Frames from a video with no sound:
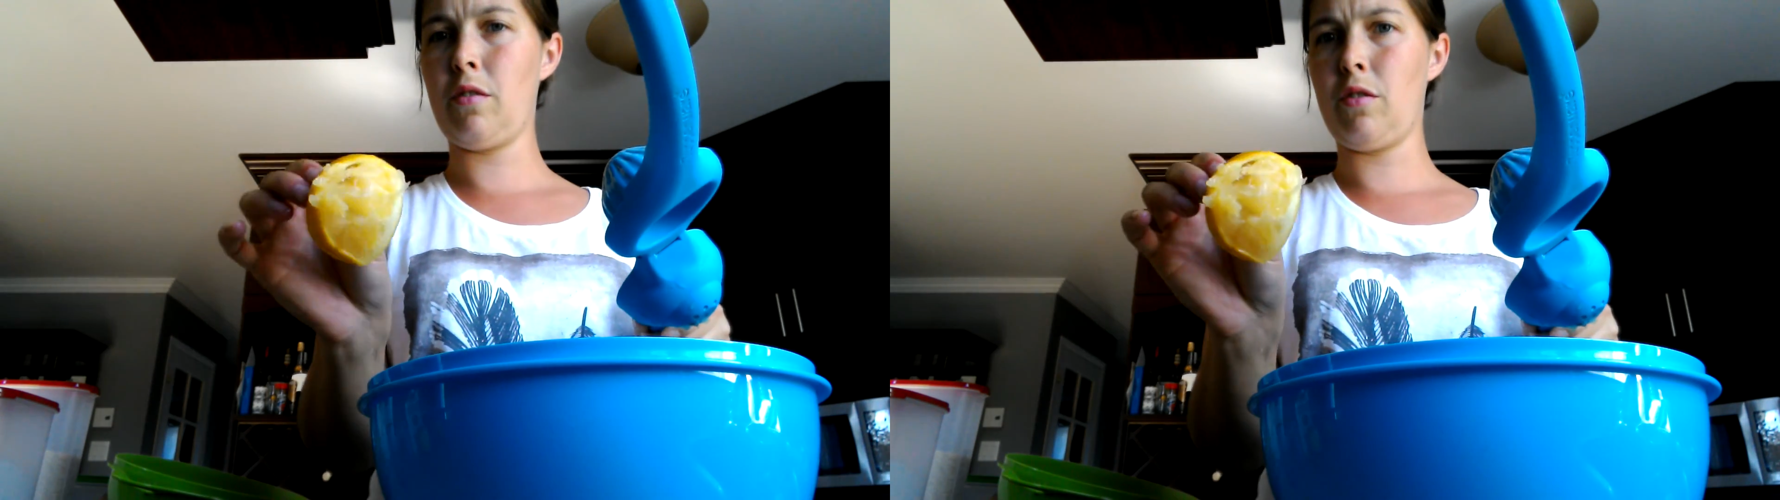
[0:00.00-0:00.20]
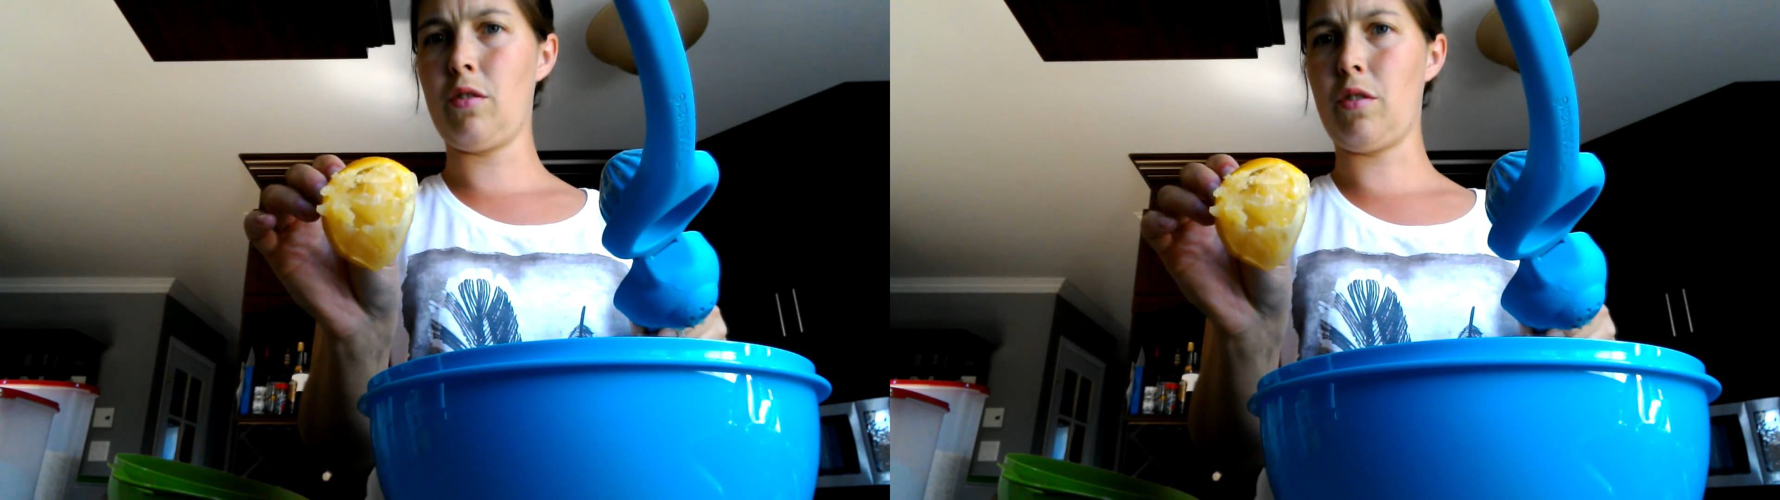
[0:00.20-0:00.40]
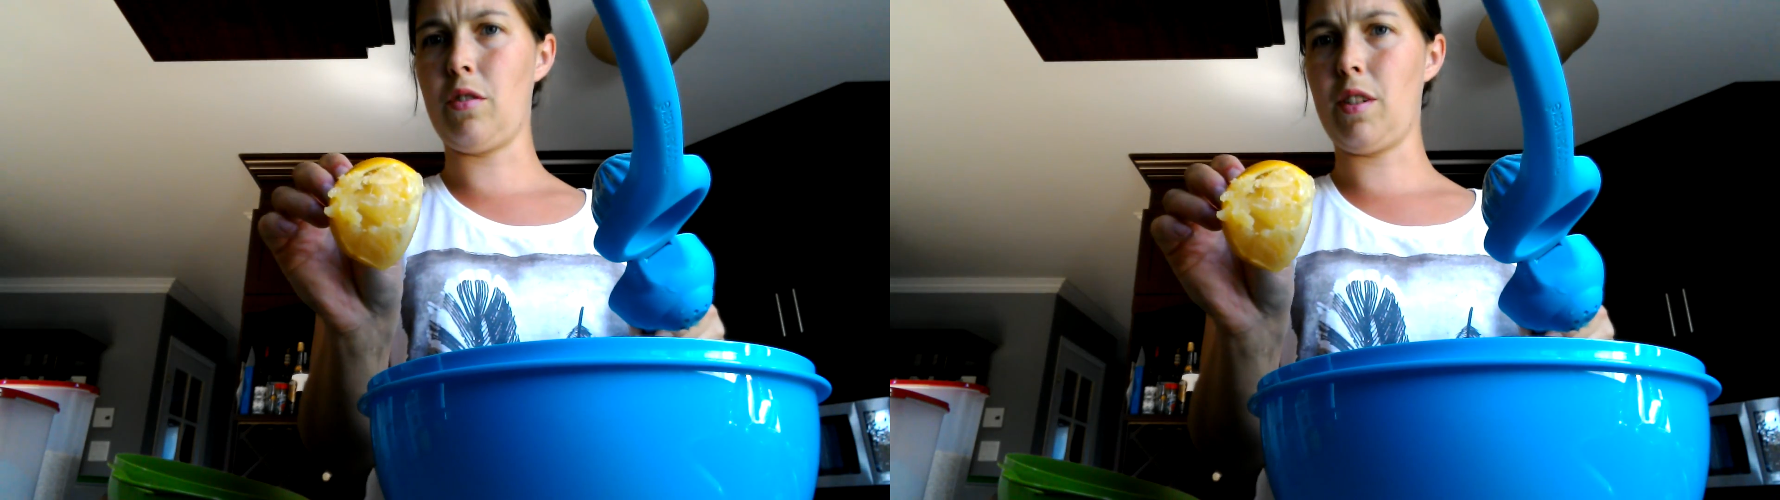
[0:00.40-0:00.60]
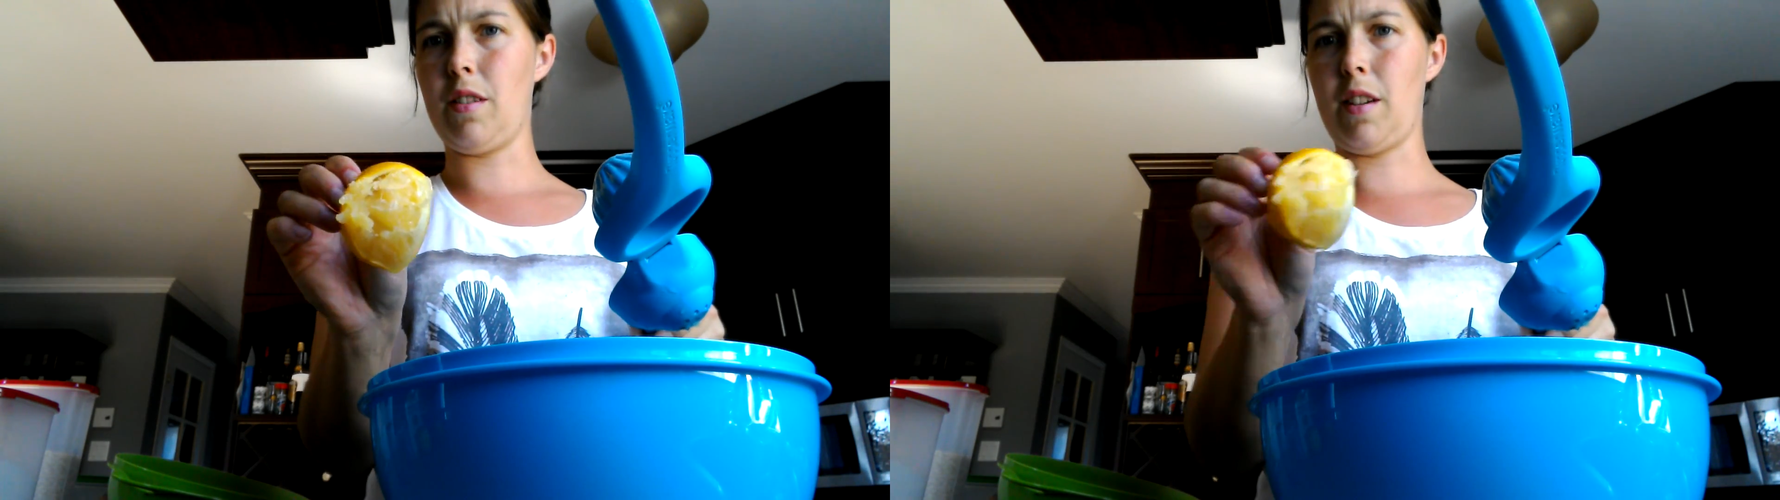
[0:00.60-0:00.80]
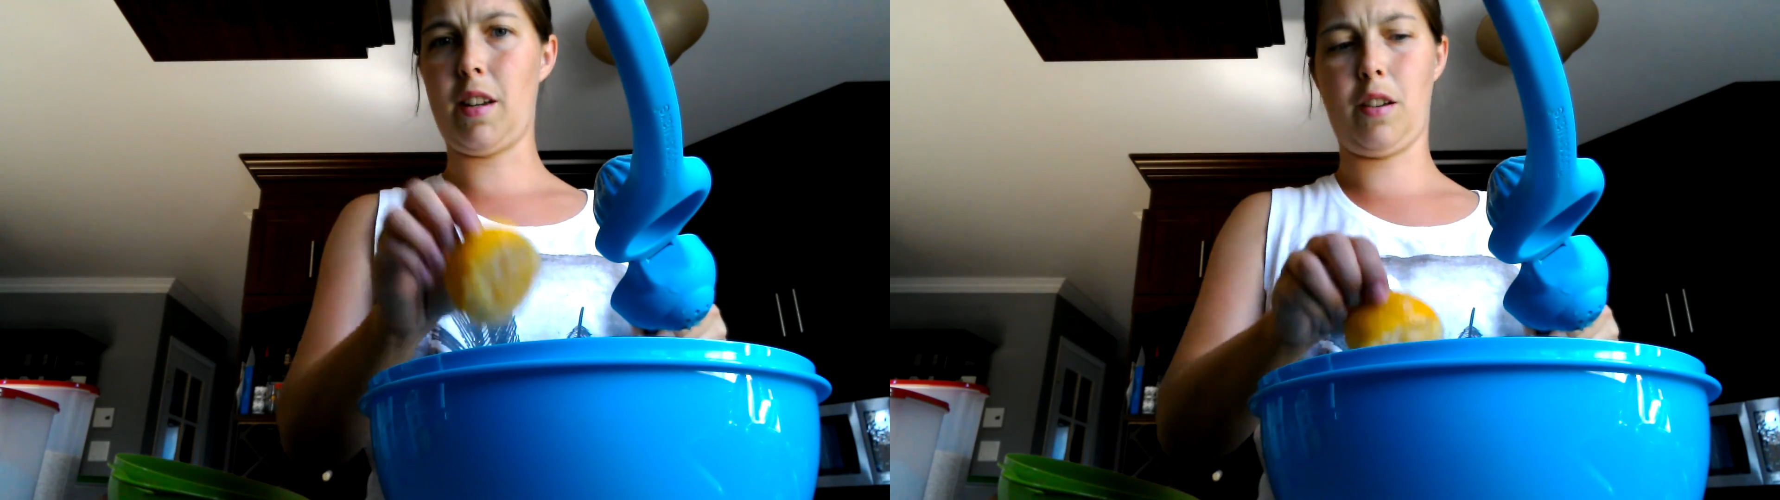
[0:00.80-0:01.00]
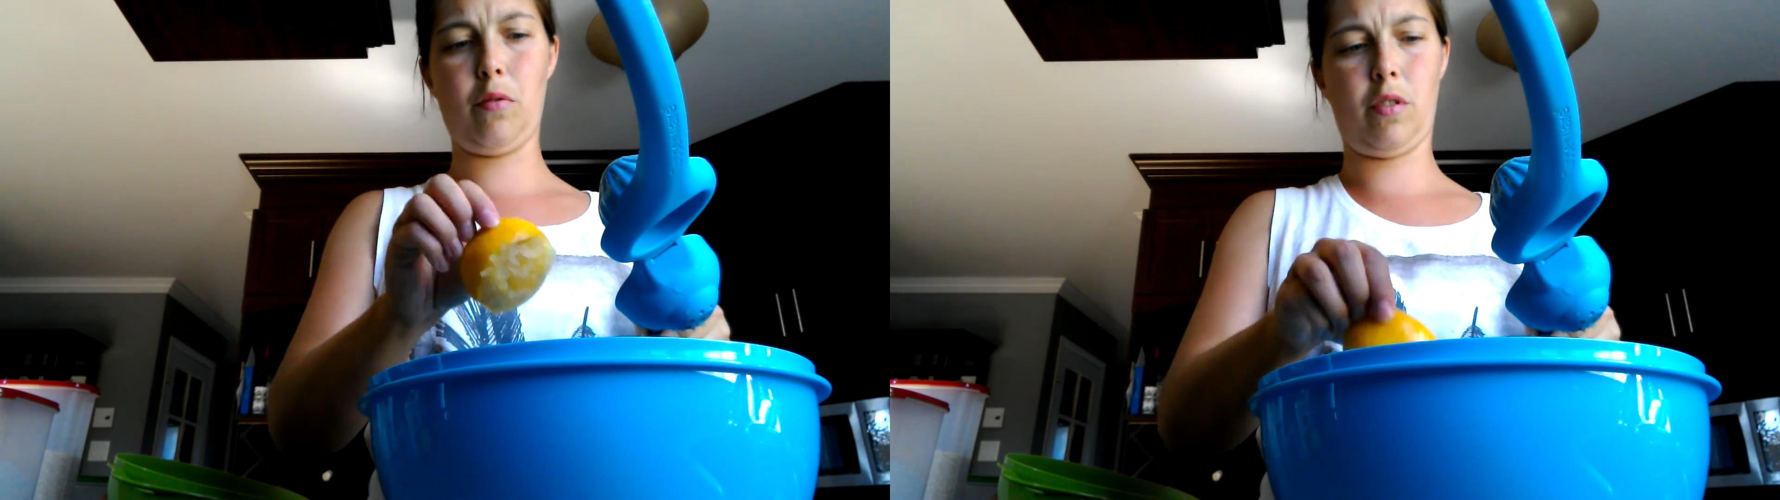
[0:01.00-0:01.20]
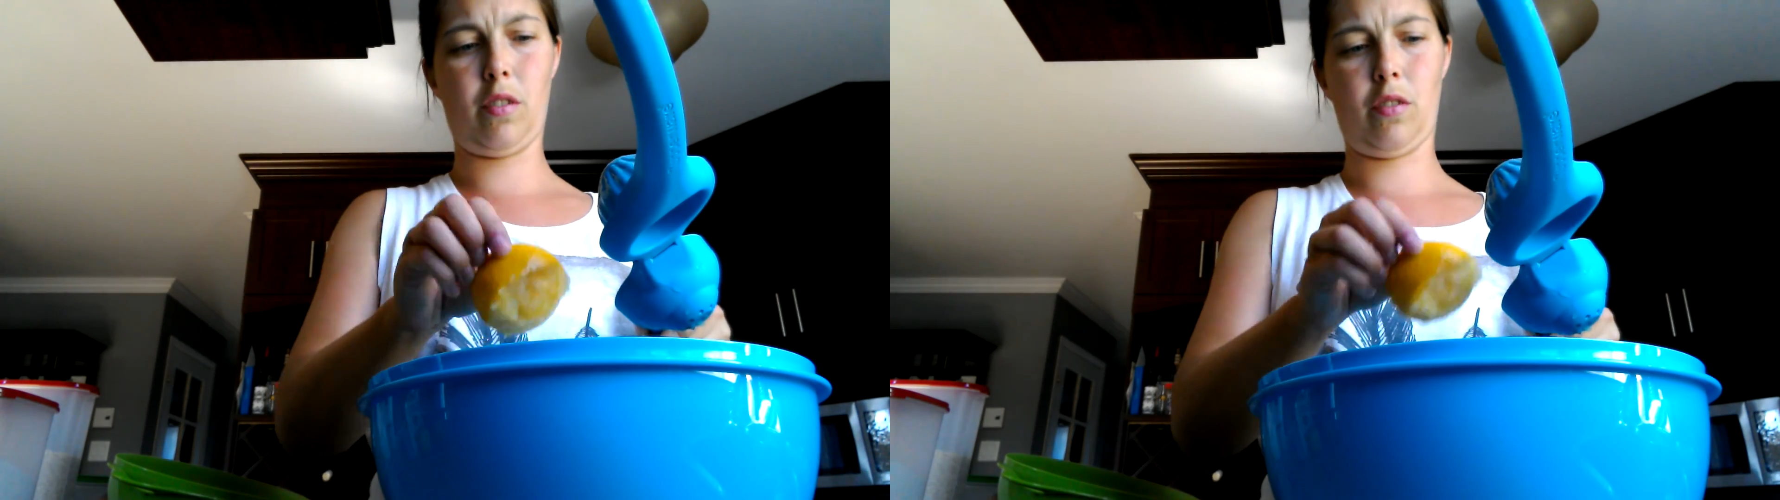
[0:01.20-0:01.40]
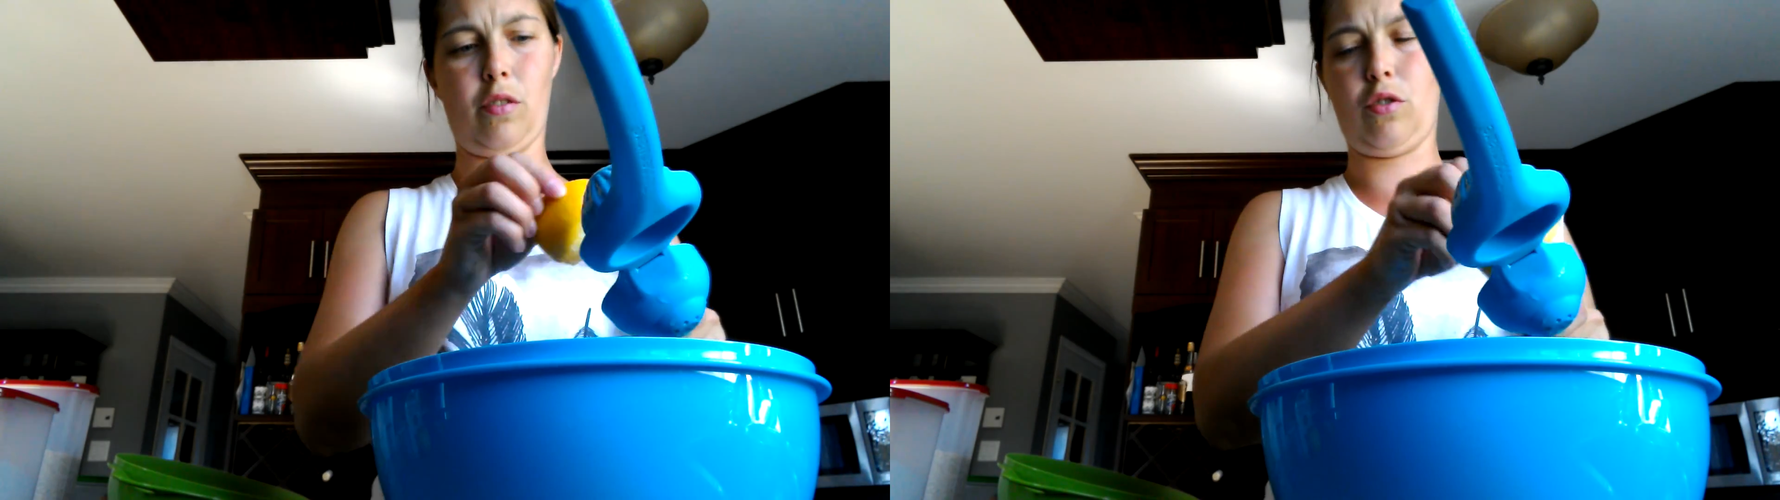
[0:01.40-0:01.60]
Turned inside out and
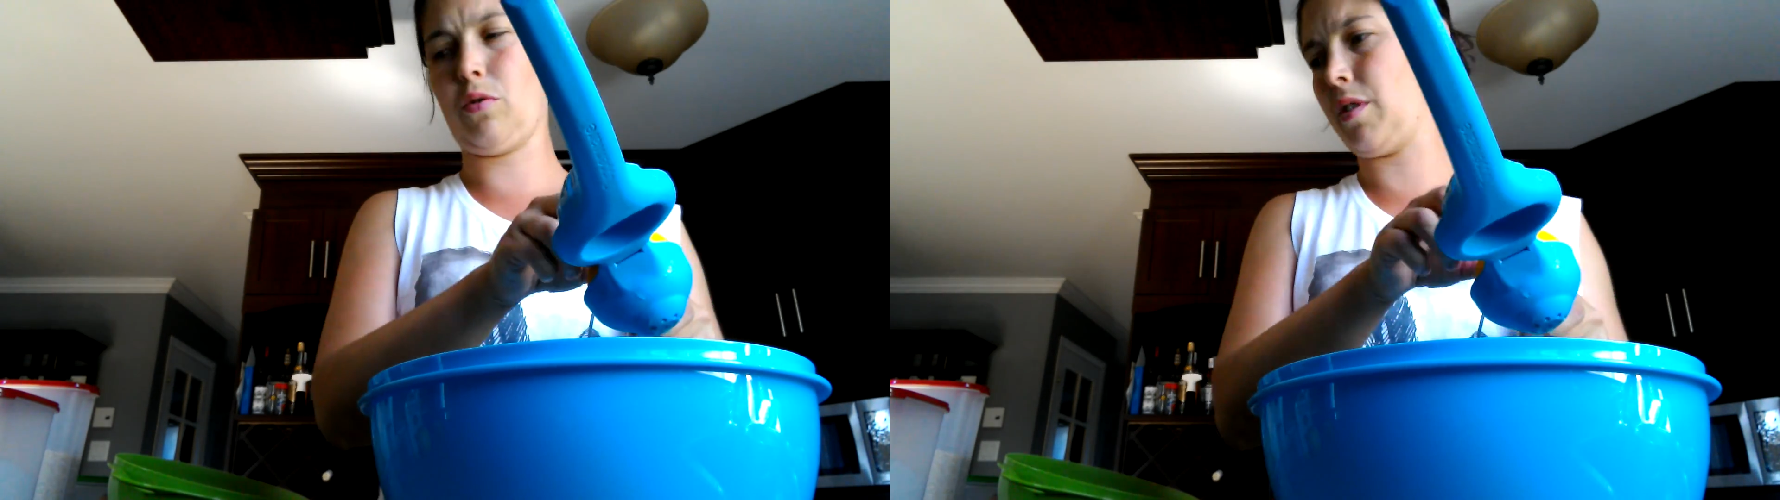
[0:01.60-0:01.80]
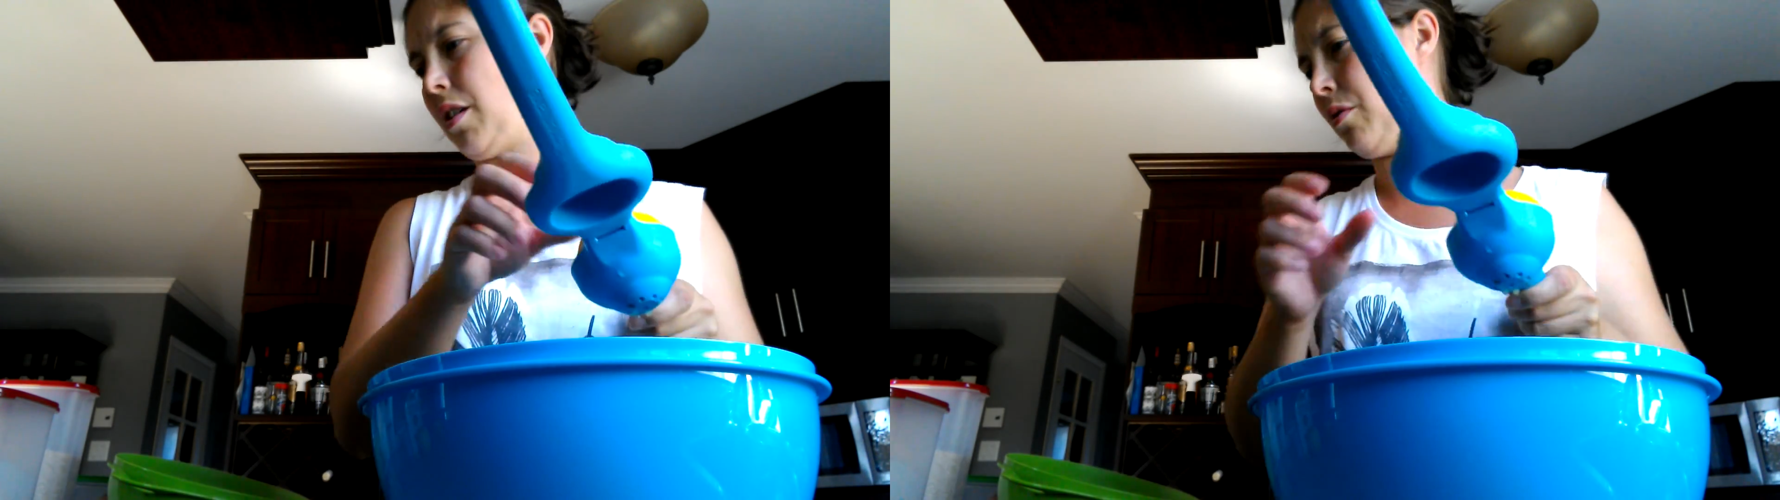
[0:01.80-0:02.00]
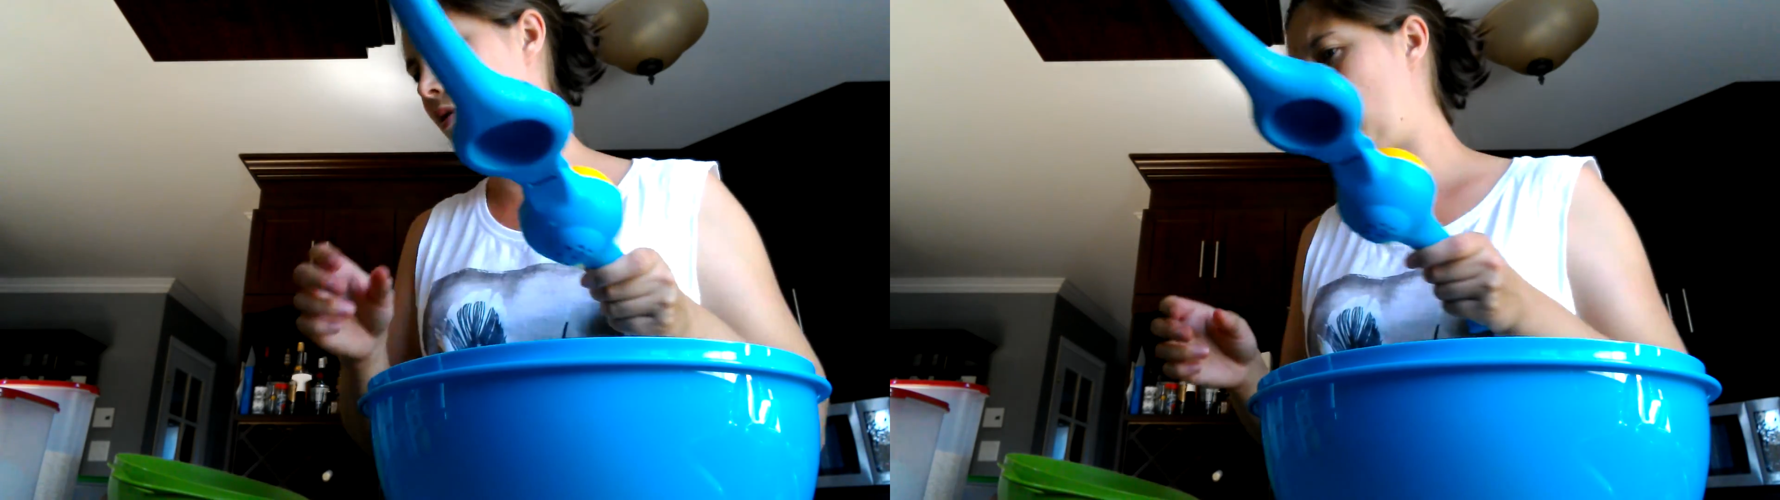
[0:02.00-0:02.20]
all the juice out.